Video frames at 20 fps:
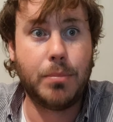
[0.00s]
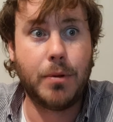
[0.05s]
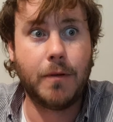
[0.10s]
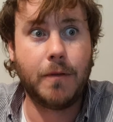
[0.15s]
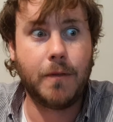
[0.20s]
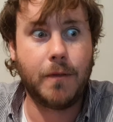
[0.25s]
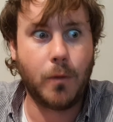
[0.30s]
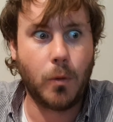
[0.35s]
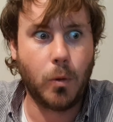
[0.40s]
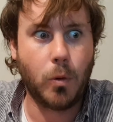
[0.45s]

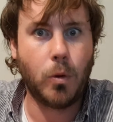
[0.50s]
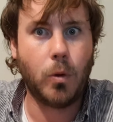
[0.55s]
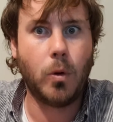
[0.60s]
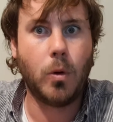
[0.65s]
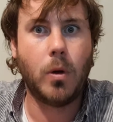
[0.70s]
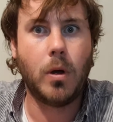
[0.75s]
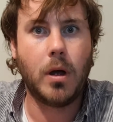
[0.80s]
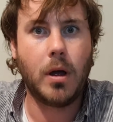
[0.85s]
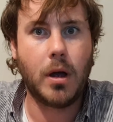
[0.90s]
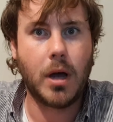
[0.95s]

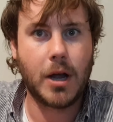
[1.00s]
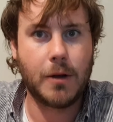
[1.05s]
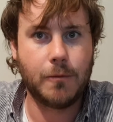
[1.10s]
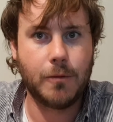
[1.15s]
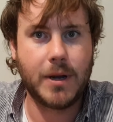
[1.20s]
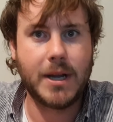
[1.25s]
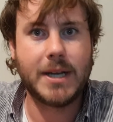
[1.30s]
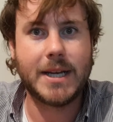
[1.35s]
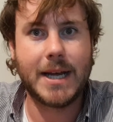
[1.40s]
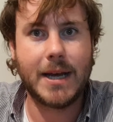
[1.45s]
before I
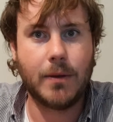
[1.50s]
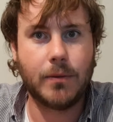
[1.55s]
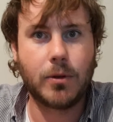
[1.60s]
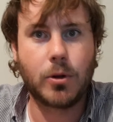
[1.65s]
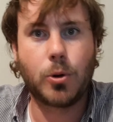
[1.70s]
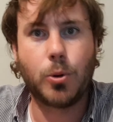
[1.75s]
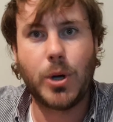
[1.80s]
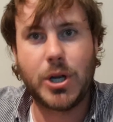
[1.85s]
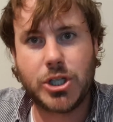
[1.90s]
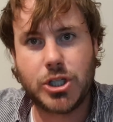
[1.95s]
read out the
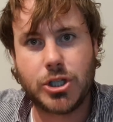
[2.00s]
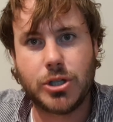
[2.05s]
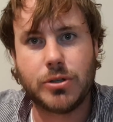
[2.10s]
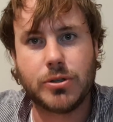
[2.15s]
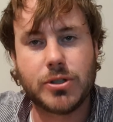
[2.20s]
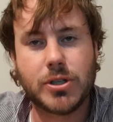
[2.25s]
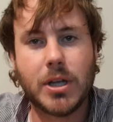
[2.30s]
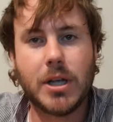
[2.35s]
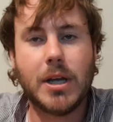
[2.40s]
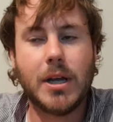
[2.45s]

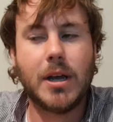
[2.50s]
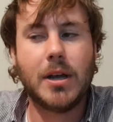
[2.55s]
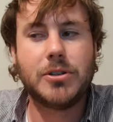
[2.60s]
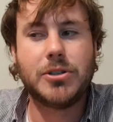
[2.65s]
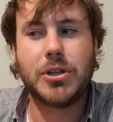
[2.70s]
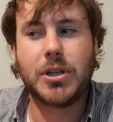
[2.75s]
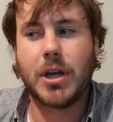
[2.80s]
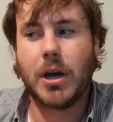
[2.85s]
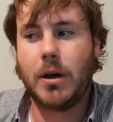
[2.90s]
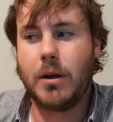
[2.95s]
questions.
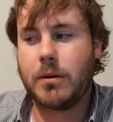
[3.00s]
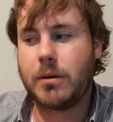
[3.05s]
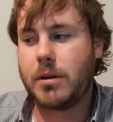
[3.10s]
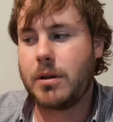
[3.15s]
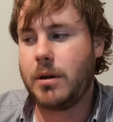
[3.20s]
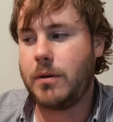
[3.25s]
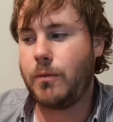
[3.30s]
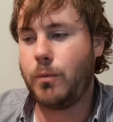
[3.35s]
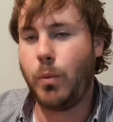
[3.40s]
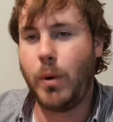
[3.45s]
So you can't
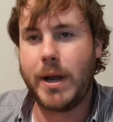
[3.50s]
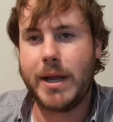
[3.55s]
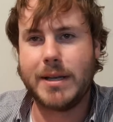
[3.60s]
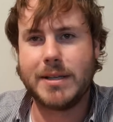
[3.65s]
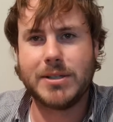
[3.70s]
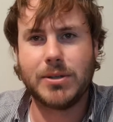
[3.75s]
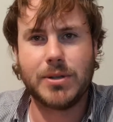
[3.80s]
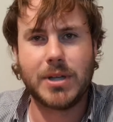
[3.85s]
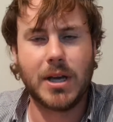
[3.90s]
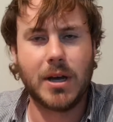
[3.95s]
kind of wait
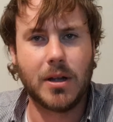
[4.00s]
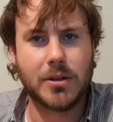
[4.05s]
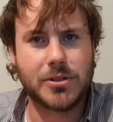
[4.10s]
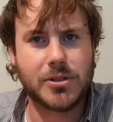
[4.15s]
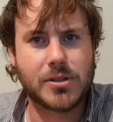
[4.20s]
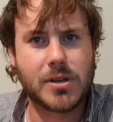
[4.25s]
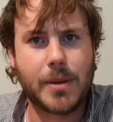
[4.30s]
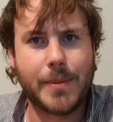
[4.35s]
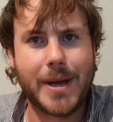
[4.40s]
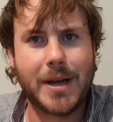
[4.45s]
until the
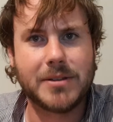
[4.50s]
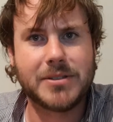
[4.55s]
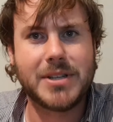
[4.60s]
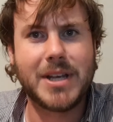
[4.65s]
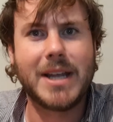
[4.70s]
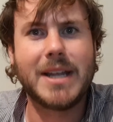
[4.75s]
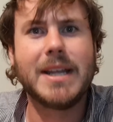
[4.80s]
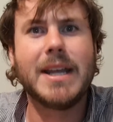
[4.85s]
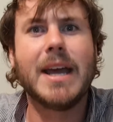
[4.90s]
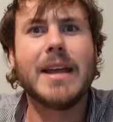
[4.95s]
answers come out and
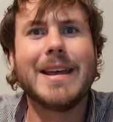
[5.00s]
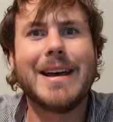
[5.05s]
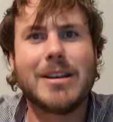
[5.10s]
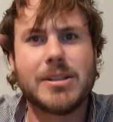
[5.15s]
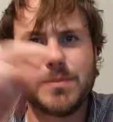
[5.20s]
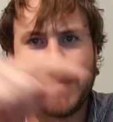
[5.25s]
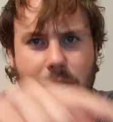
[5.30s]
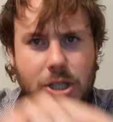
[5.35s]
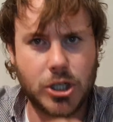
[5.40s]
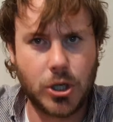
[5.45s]
say, yeah, that
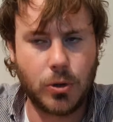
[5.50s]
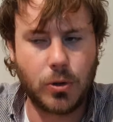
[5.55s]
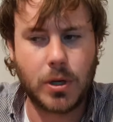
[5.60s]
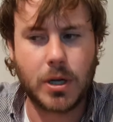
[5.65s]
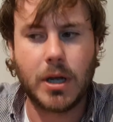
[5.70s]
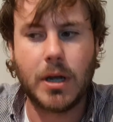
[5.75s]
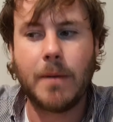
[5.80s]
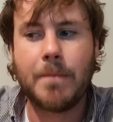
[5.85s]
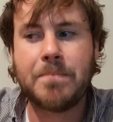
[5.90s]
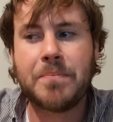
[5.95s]
was my
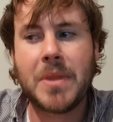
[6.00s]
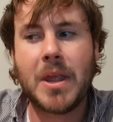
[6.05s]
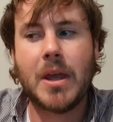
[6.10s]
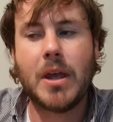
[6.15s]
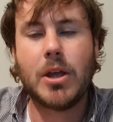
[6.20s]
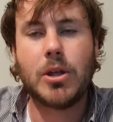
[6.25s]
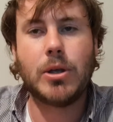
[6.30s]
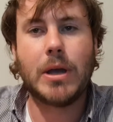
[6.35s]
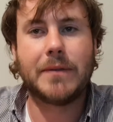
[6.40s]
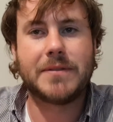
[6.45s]
Joker.
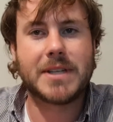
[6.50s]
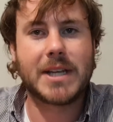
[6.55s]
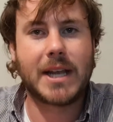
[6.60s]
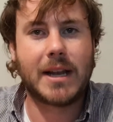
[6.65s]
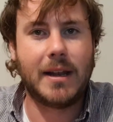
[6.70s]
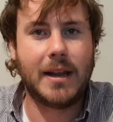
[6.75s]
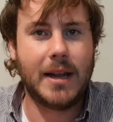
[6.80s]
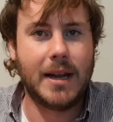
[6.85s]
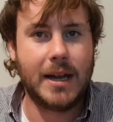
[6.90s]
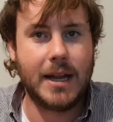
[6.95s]
You have to
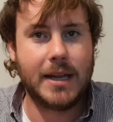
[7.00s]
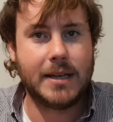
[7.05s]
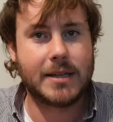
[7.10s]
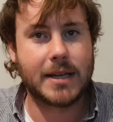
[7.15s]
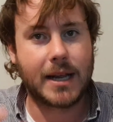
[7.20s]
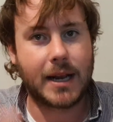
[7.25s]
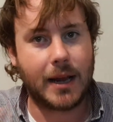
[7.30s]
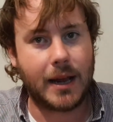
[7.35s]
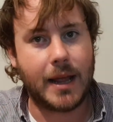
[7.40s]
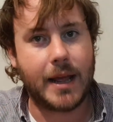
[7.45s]
clearly
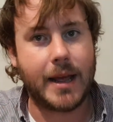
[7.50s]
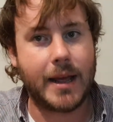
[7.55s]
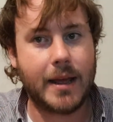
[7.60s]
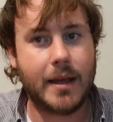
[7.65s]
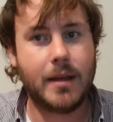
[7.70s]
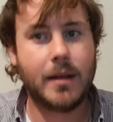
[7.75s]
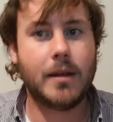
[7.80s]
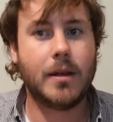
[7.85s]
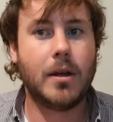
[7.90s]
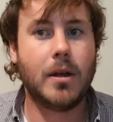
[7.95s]
declare